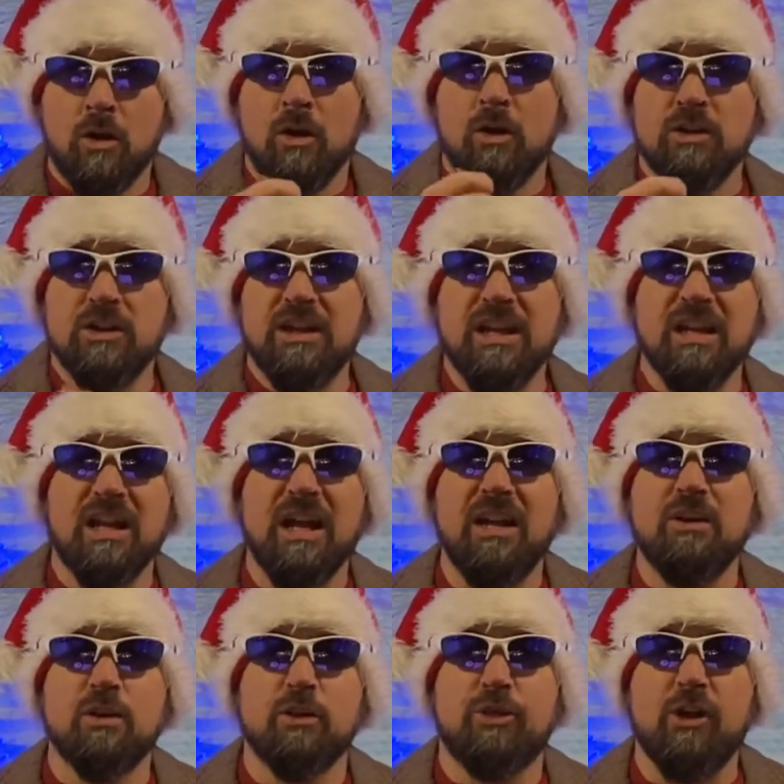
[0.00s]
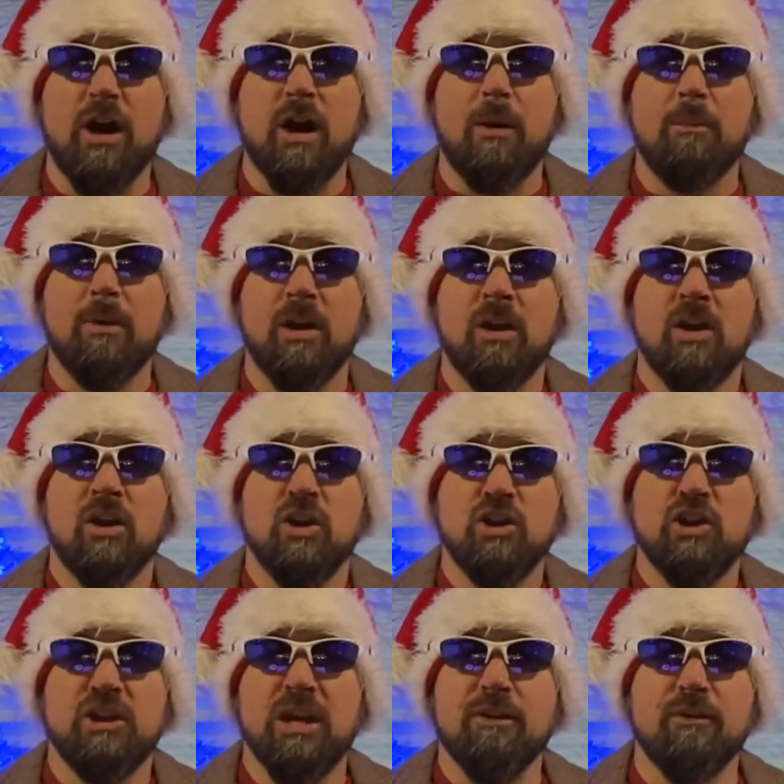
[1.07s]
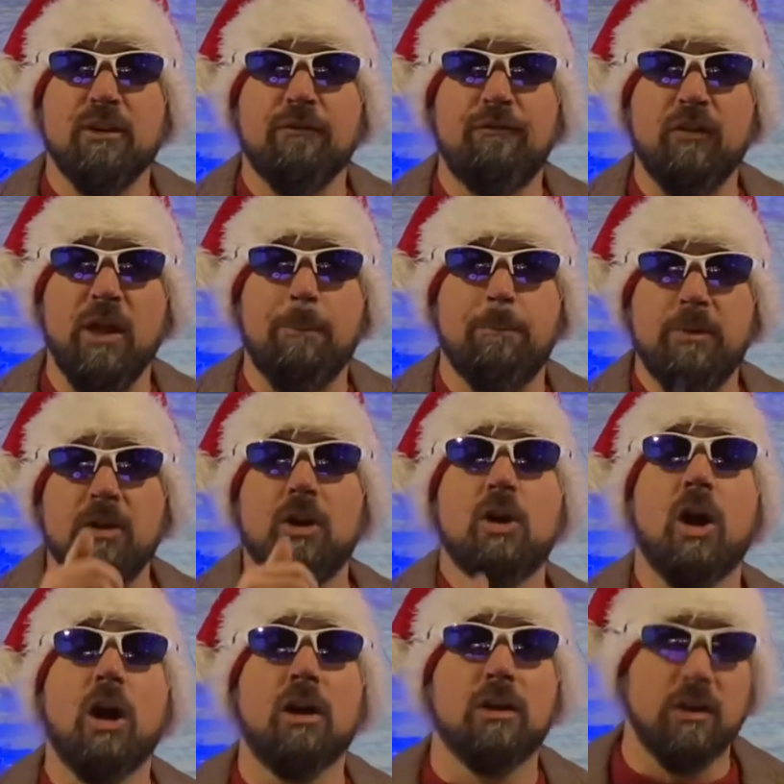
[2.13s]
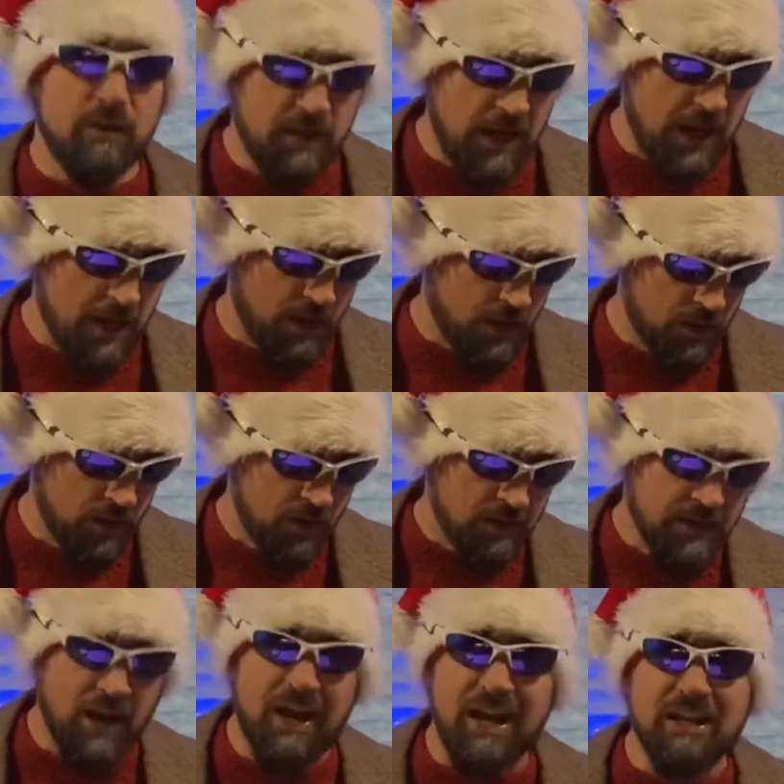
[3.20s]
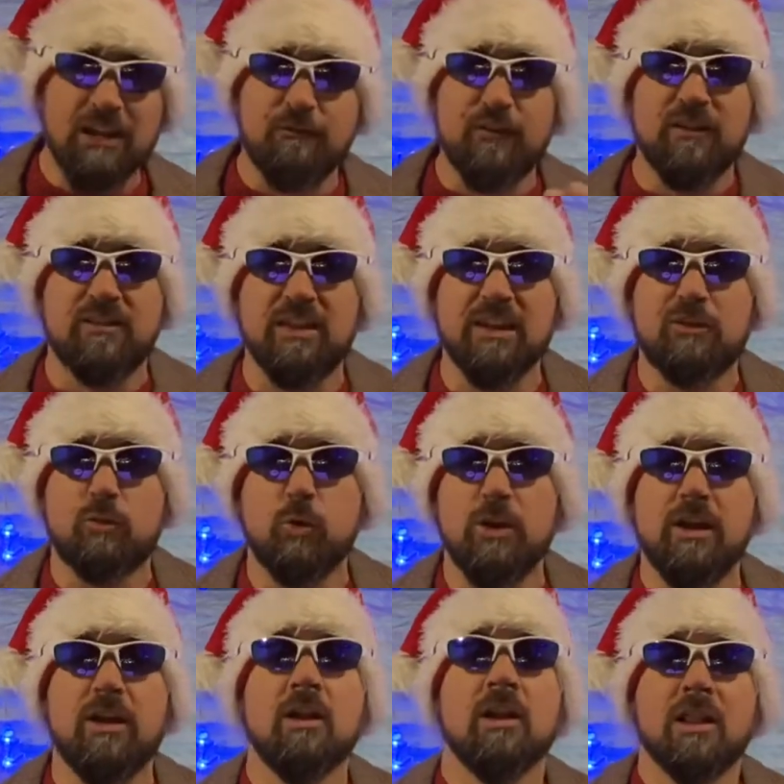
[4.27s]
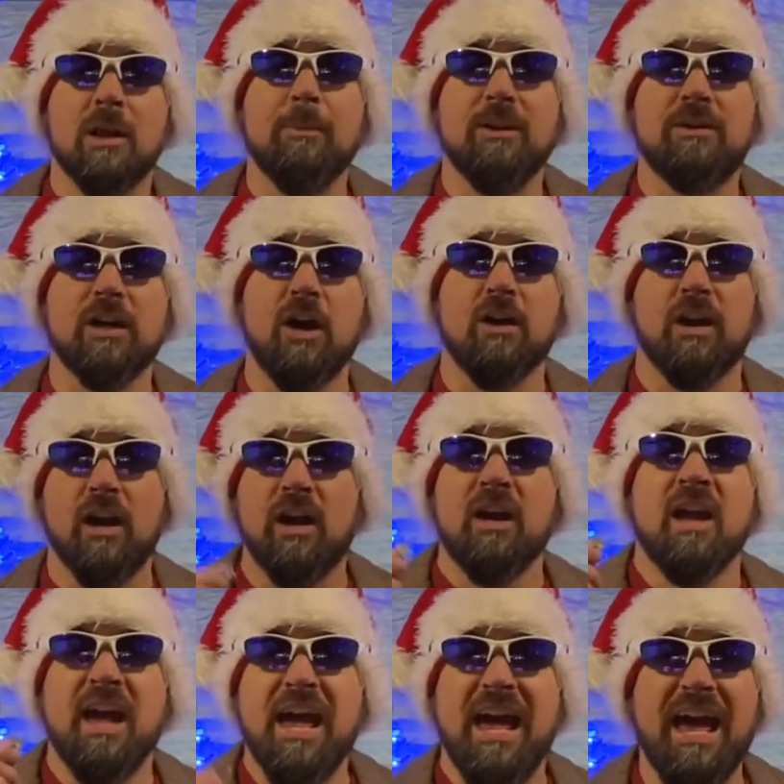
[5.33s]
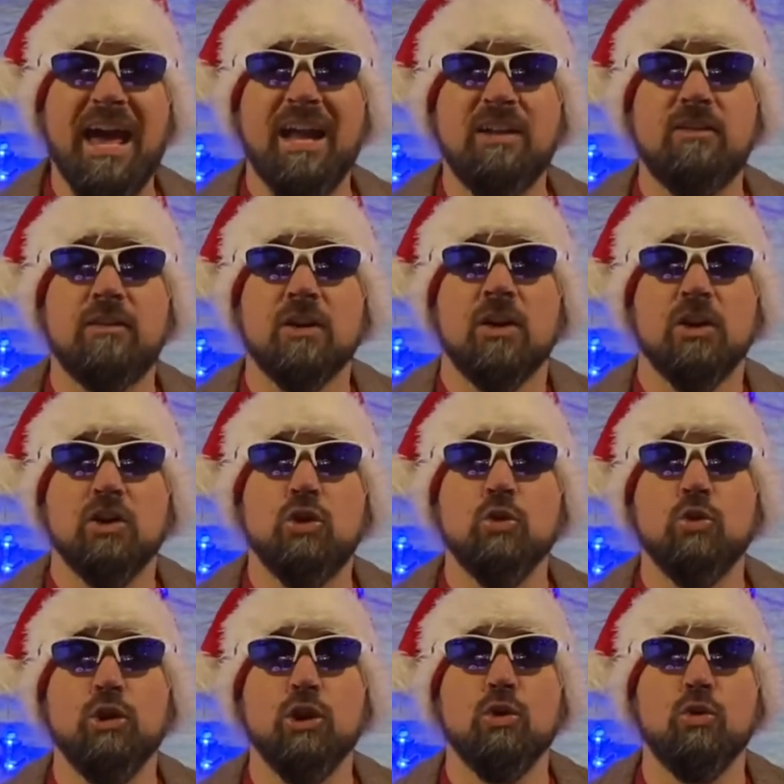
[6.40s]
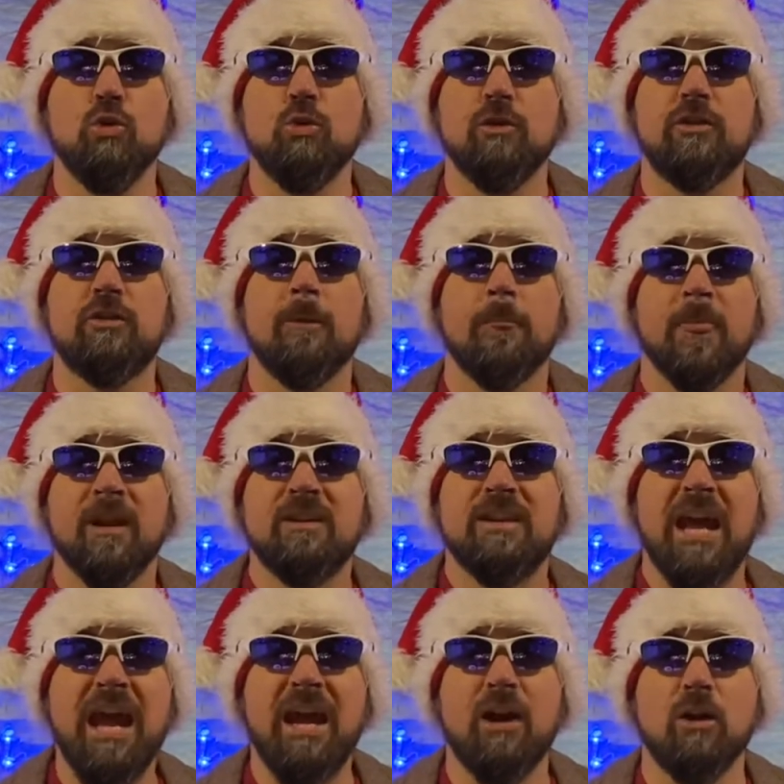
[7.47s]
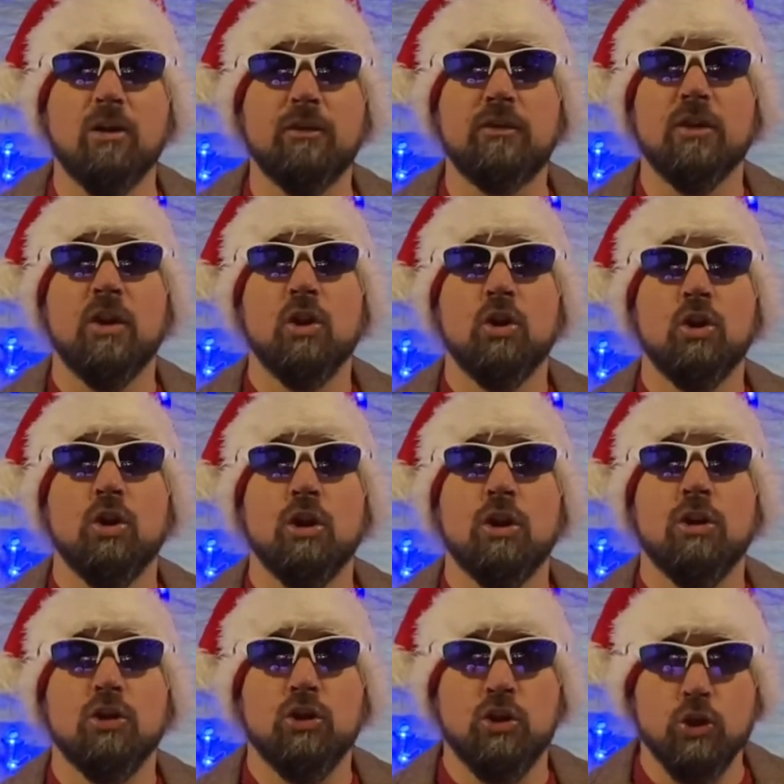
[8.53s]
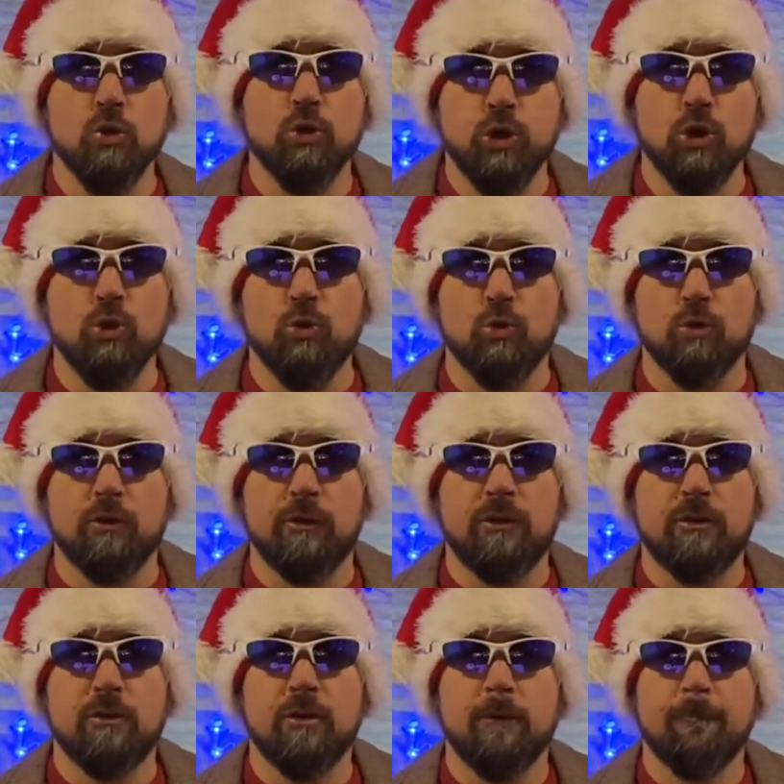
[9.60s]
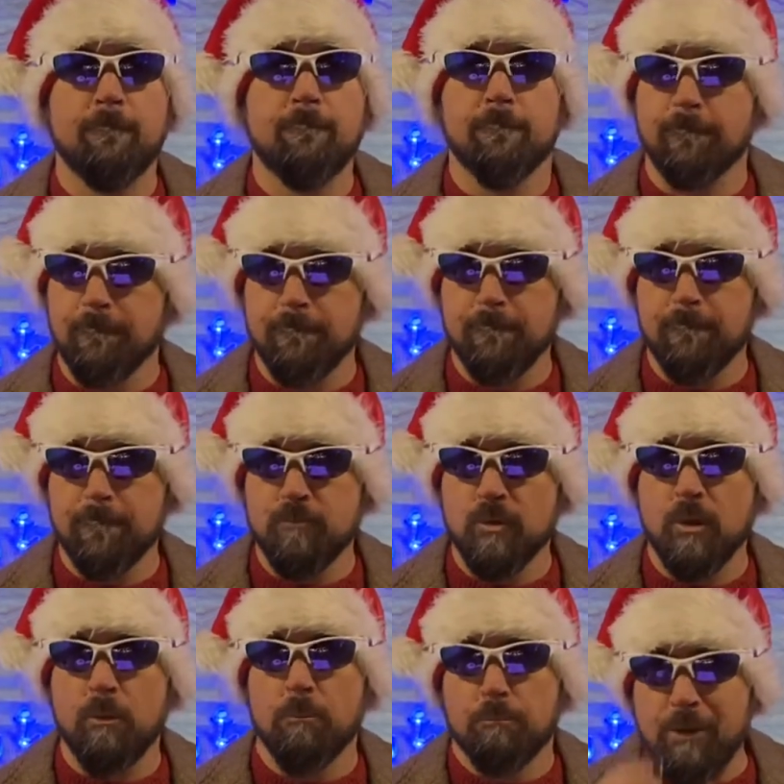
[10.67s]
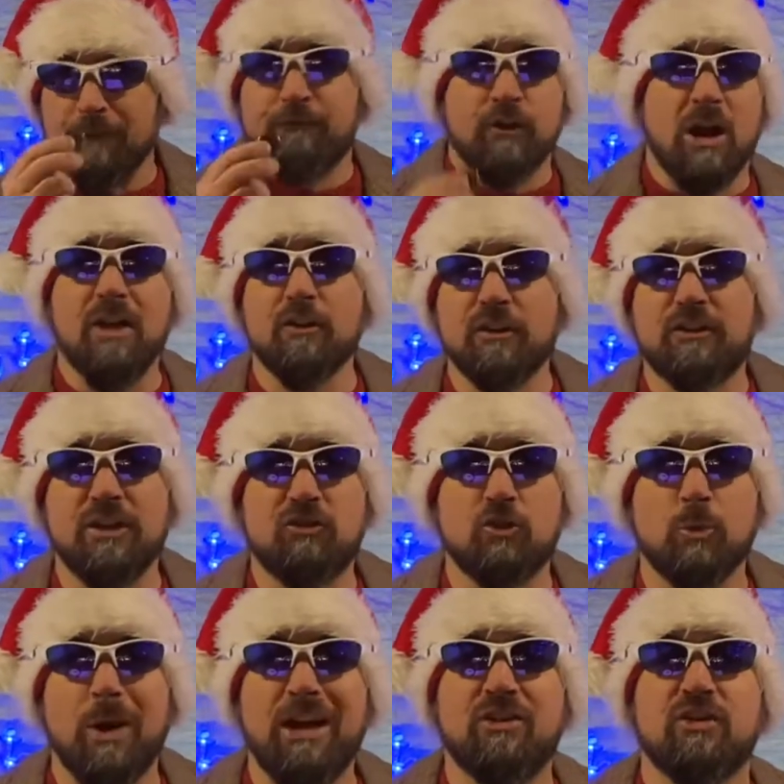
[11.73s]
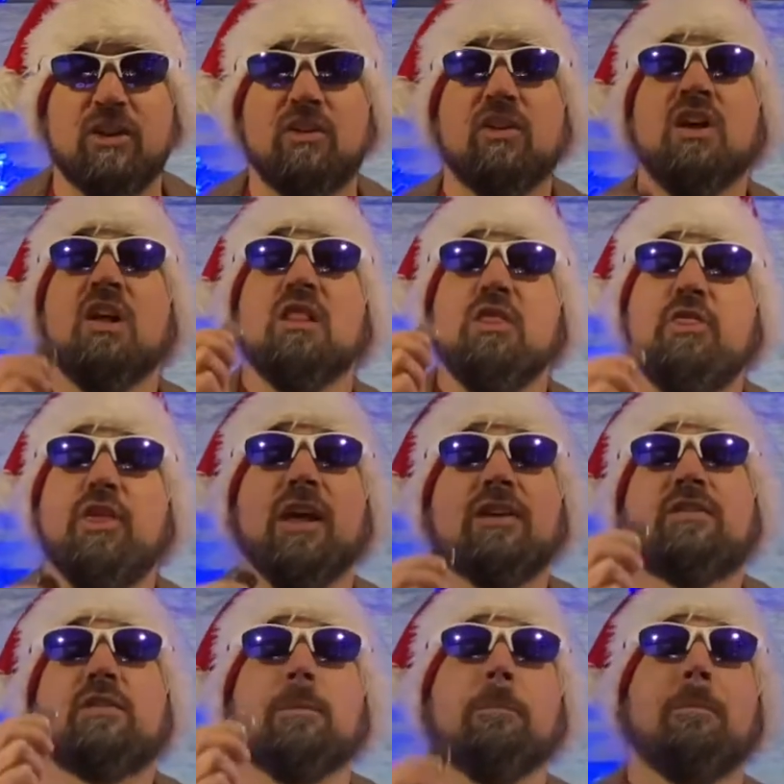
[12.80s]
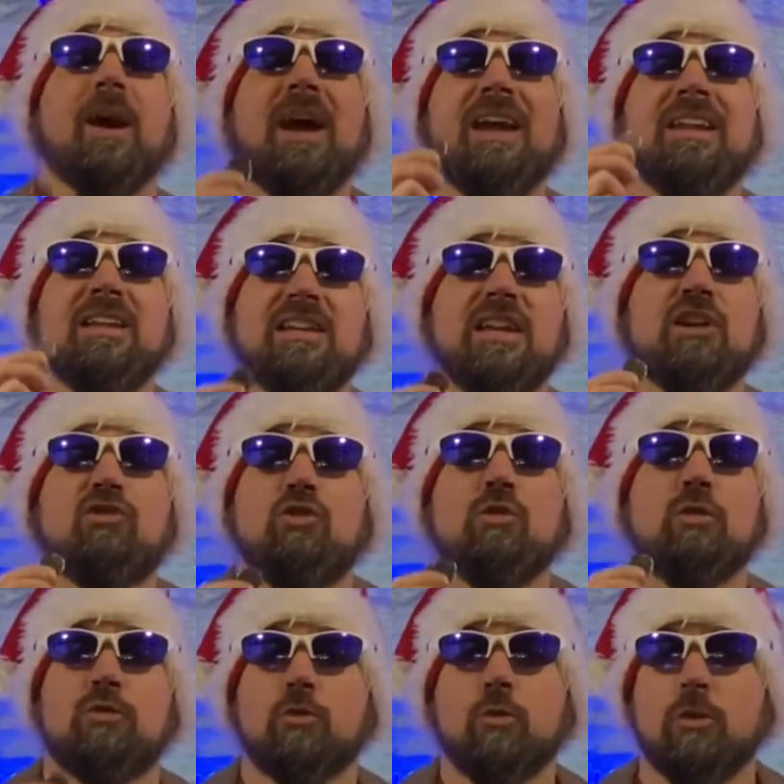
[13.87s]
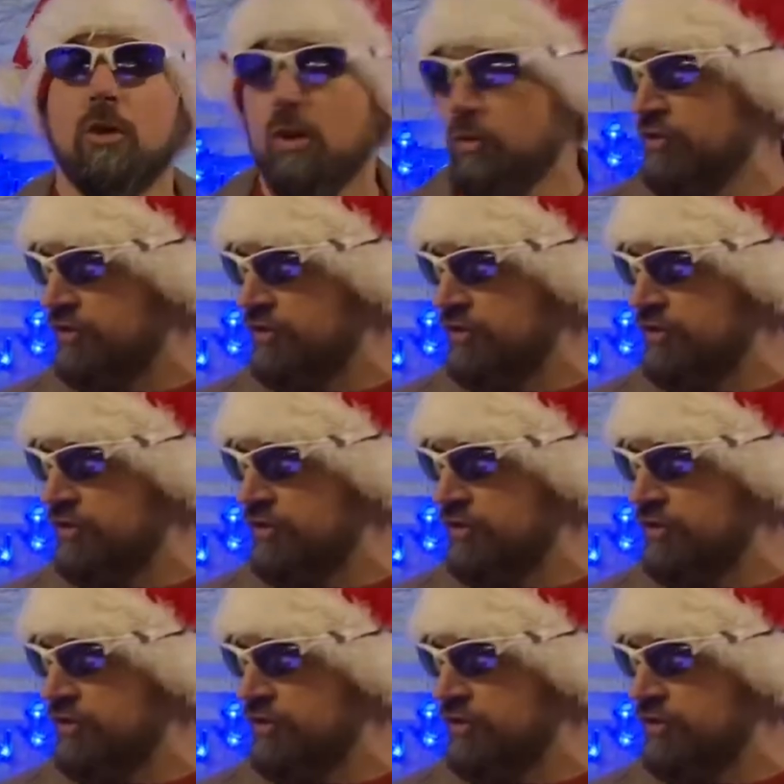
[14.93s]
You get it on your thumb you give it a flip and you call it in the air. Now, Andy, if it's this week, let me tell you heads, you lose, tails, you lose. But for other situations, this might get you through those